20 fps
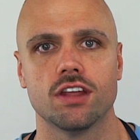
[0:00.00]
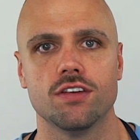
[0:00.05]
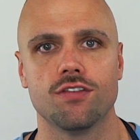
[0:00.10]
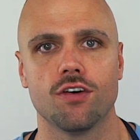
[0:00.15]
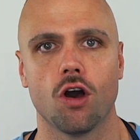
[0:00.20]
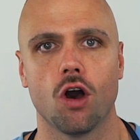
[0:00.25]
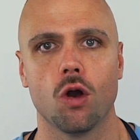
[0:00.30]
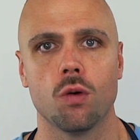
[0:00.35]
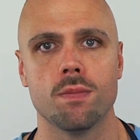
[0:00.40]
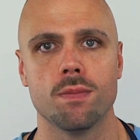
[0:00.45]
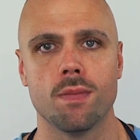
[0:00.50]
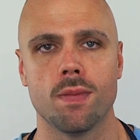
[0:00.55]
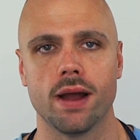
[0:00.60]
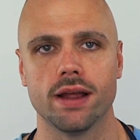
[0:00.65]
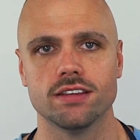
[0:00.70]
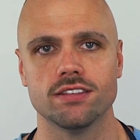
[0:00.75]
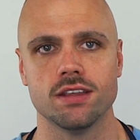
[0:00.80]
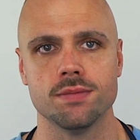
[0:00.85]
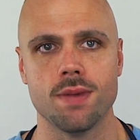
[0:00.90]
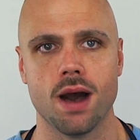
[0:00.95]
info
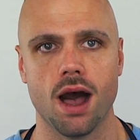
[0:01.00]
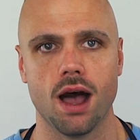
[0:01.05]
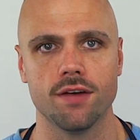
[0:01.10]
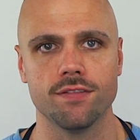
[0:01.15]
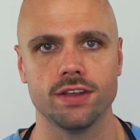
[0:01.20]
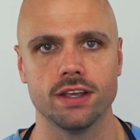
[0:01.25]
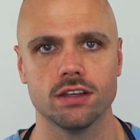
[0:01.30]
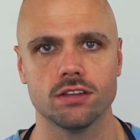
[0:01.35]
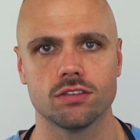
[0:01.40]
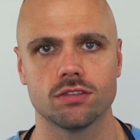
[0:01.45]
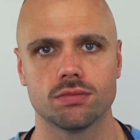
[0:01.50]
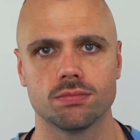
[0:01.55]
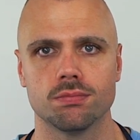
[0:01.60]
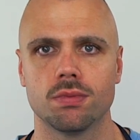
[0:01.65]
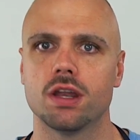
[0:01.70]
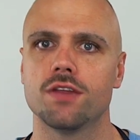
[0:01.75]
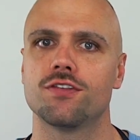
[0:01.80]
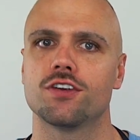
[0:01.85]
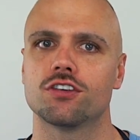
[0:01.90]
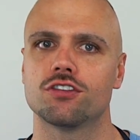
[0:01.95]
might seem obvious,
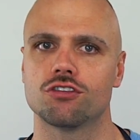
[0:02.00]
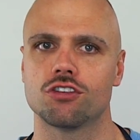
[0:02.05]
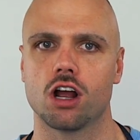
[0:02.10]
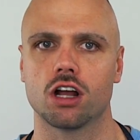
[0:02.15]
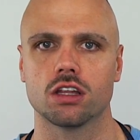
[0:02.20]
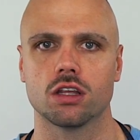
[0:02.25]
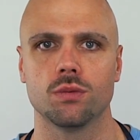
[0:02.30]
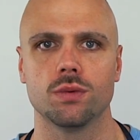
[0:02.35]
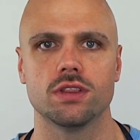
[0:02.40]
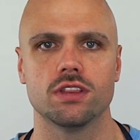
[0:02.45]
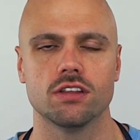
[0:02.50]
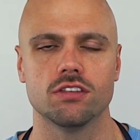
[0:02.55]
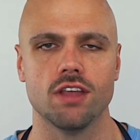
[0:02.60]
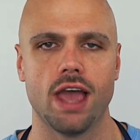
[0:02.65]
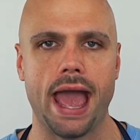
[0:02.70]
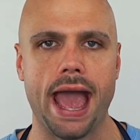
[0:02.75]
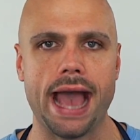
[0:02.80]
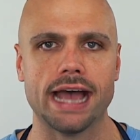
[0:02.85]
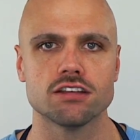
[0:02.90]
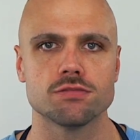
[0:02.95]
but if you're struggling with this
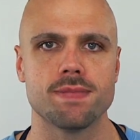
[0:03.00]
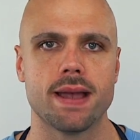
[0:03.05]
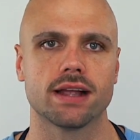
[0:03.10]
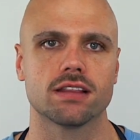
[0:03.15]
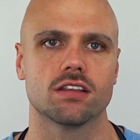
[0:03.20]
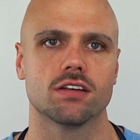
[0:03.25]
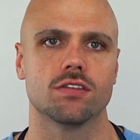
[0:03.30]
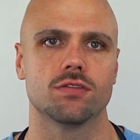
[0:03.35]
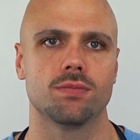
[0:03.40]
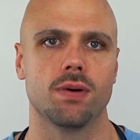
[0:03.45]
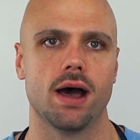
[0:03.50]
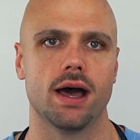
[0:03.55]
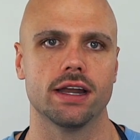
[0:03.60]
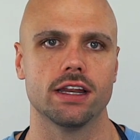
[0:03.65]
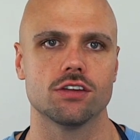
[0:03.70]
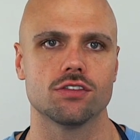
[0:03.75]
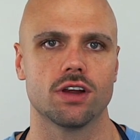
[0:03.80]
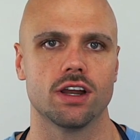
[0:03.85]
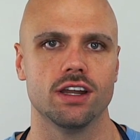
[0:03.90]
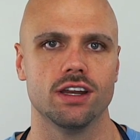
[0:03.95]
aspect of
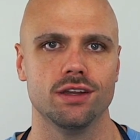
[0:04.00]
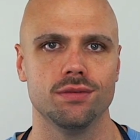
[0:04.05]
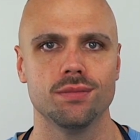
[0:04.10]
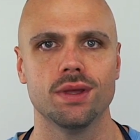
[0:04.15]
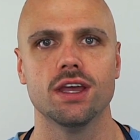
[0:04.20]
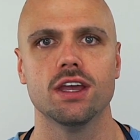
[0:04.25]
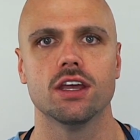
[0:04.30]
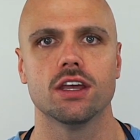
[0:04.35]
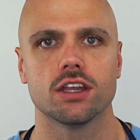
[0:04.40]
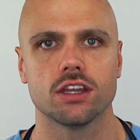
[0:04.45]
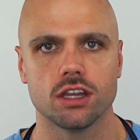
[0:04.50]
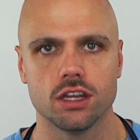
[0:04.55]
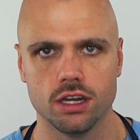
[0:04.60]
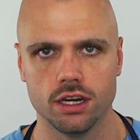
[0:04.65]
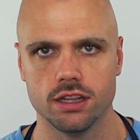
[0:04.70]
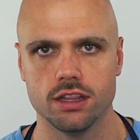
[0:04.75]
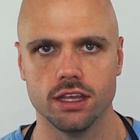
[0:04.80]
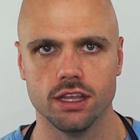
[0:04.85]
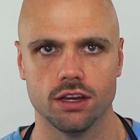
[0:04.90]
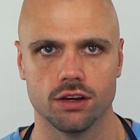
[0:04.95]
potty training, you
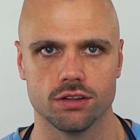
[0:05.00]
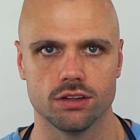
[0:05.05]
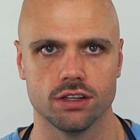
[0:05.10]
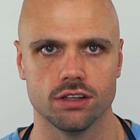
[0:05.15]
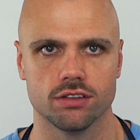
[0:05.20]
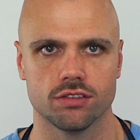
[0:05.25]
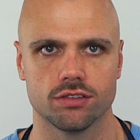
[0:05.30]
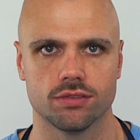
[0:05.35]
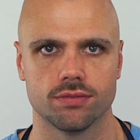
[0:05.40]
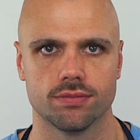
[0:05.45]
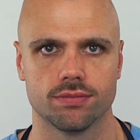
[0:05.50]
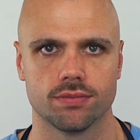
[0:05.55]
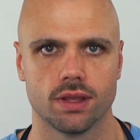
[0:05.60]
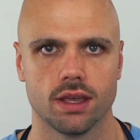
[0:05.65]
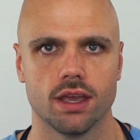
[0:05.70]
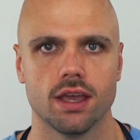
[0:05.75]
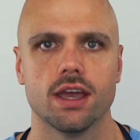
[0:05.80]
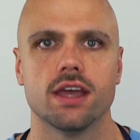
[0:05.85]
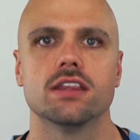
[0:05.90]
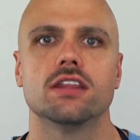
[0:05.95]
need to hear this.
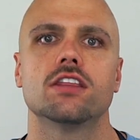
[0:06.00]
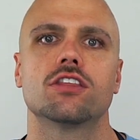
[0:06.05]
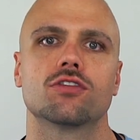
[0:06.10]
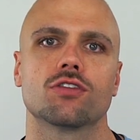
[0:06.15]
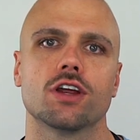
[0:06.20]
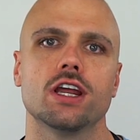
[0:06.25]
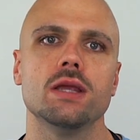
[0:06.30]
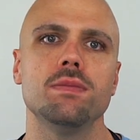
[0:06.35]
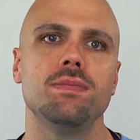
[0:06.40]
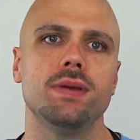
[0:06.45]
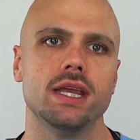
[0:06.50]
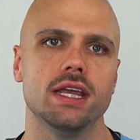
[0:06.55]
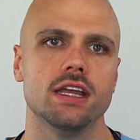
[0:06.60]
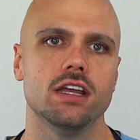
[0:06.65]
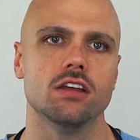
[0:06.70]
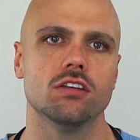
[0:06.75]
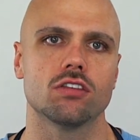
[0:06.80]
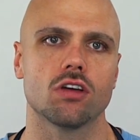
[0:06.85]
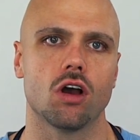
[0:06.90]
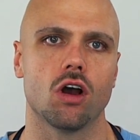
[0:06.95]
The three
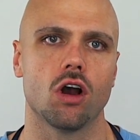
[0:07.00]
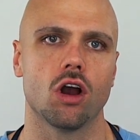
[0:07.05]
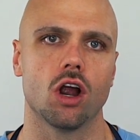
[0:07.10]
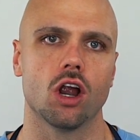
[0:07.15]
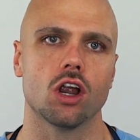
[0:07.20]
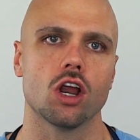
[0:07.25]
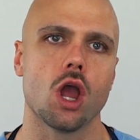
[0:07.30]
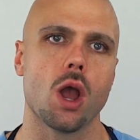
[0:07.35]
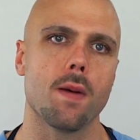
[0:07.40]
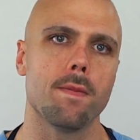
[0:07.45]
P's are